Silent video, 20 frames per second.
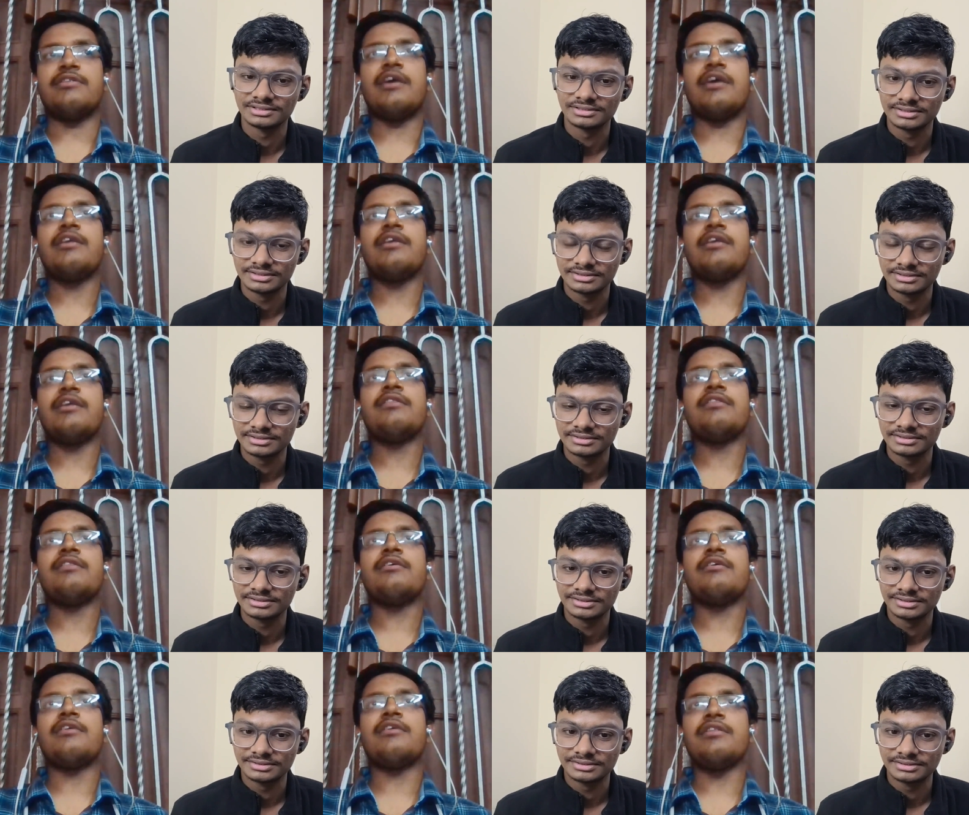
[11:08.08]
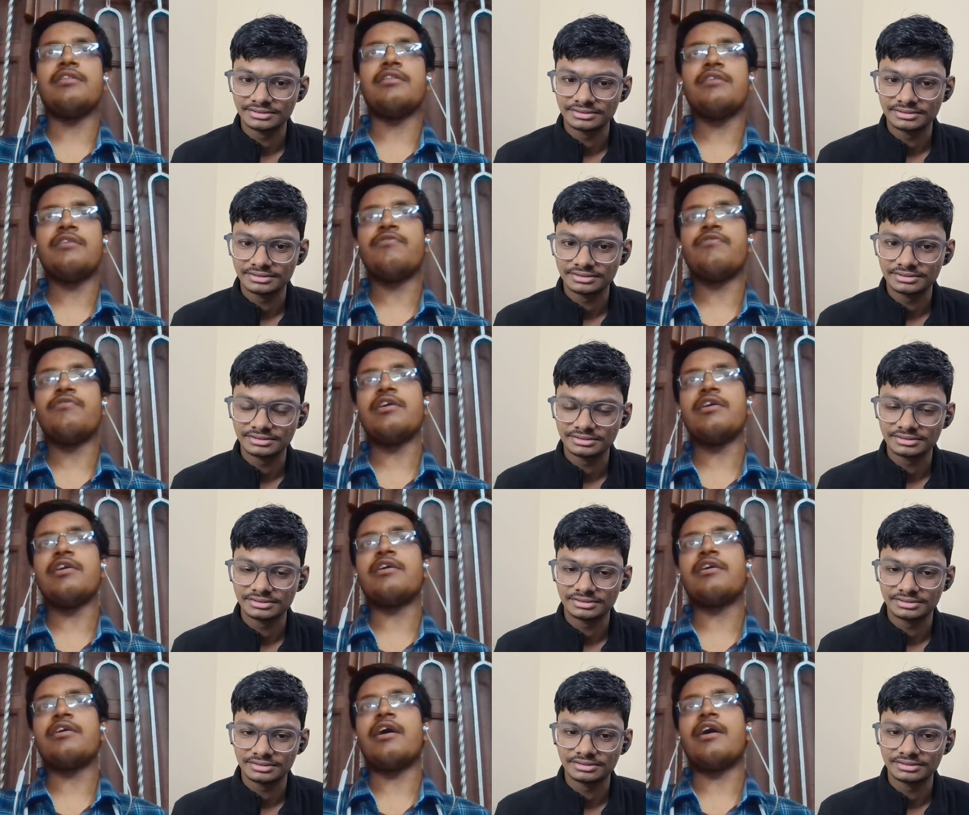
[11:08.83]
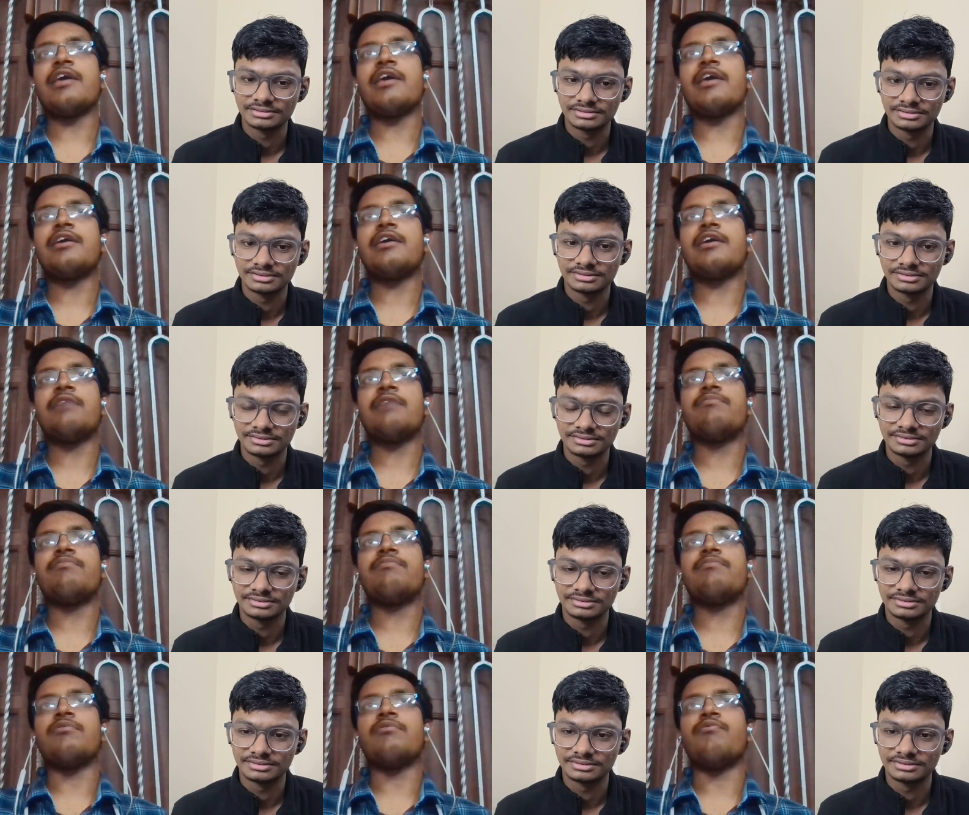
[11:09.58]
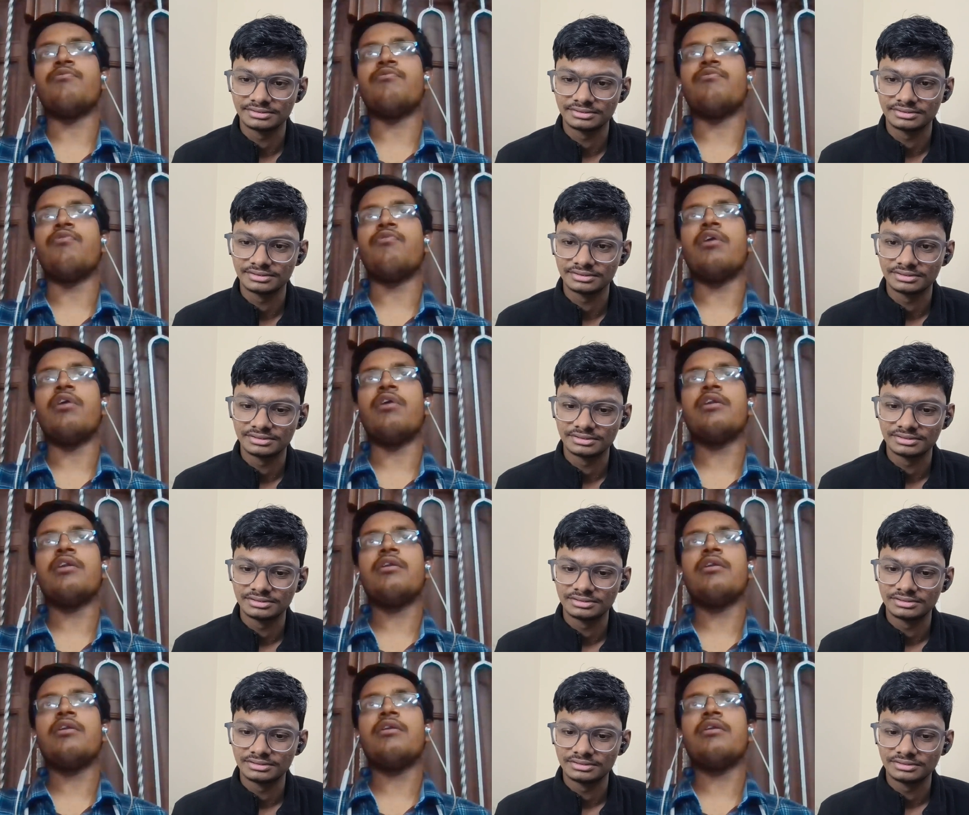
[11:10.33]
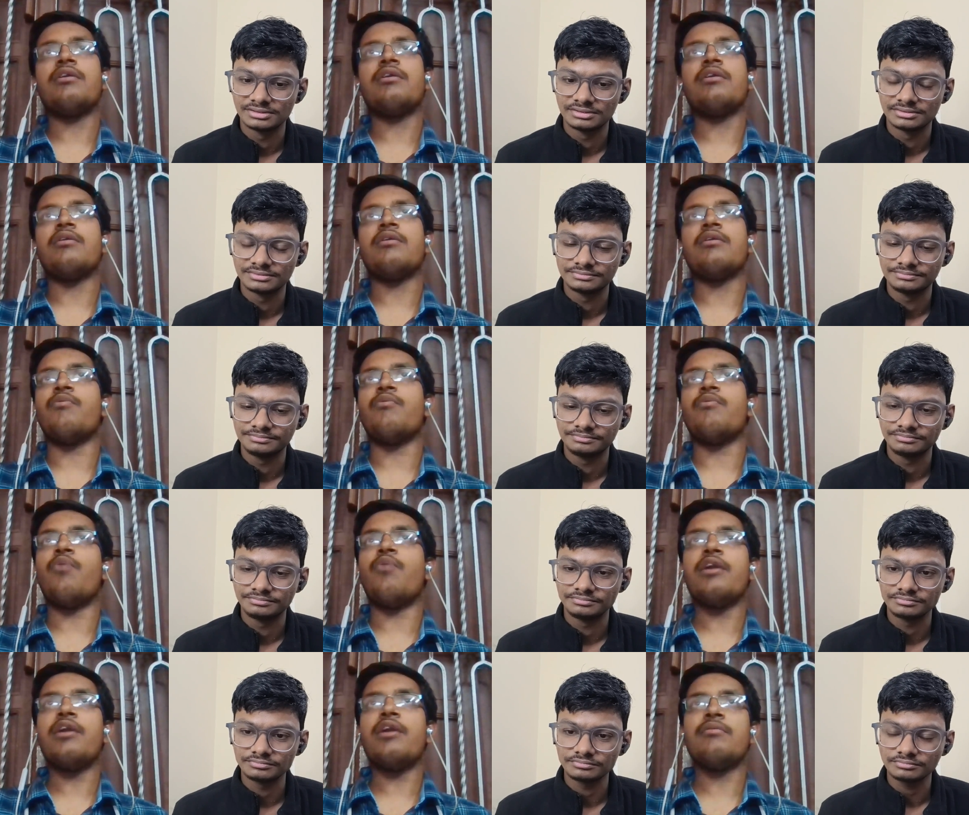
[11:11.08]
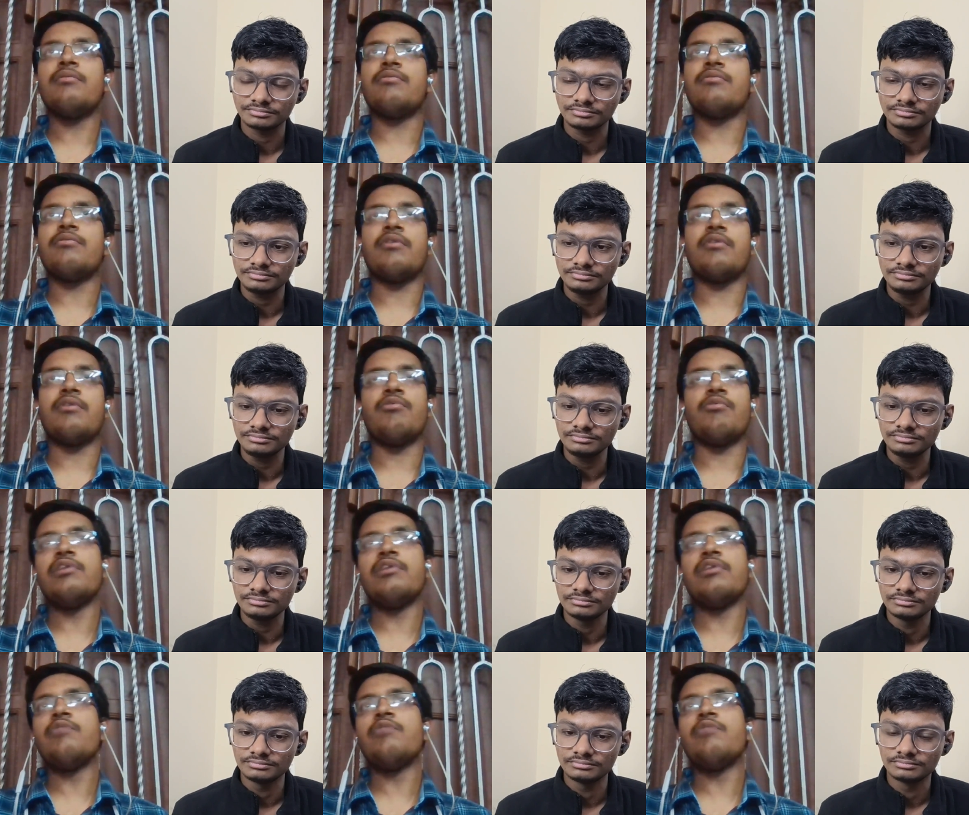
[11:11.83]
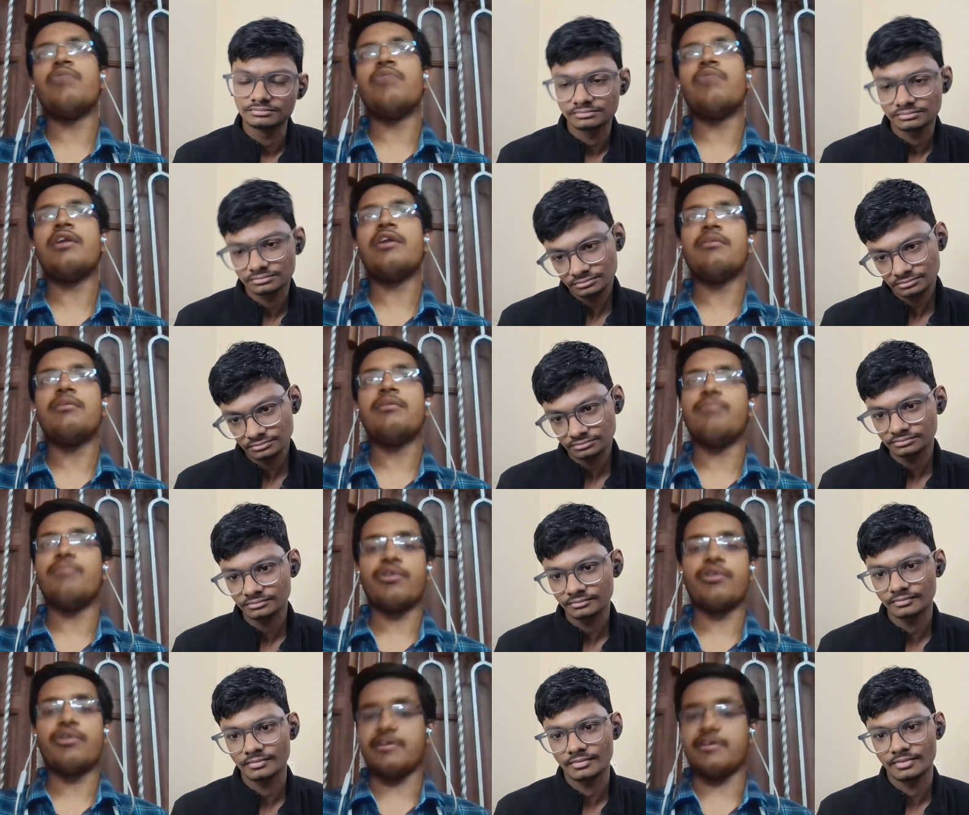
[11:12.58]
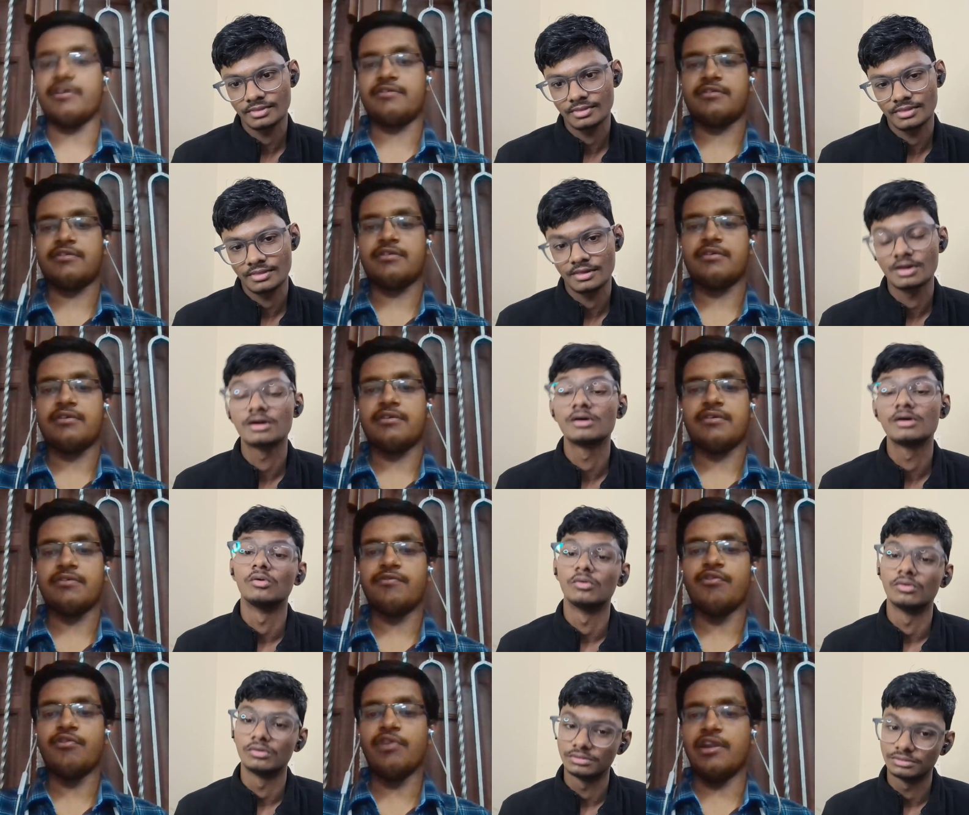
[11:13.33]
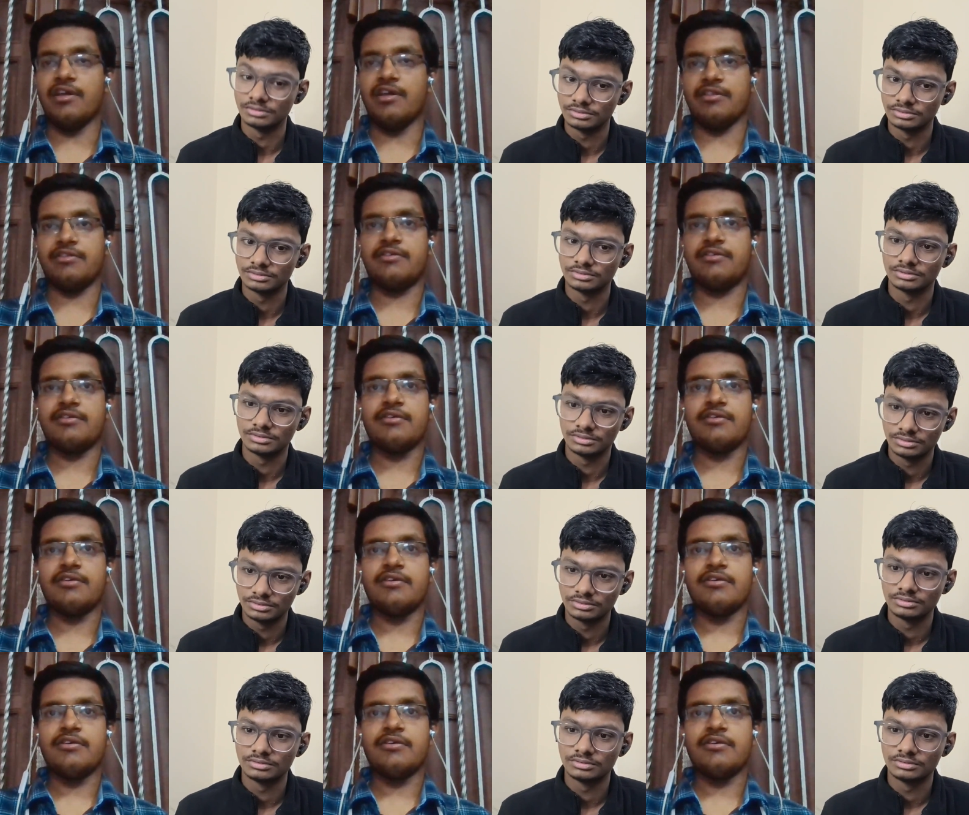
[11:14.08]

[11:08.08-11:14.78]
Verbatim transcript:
Speaker 1: then in the in the week I gave one one only one mock test full length.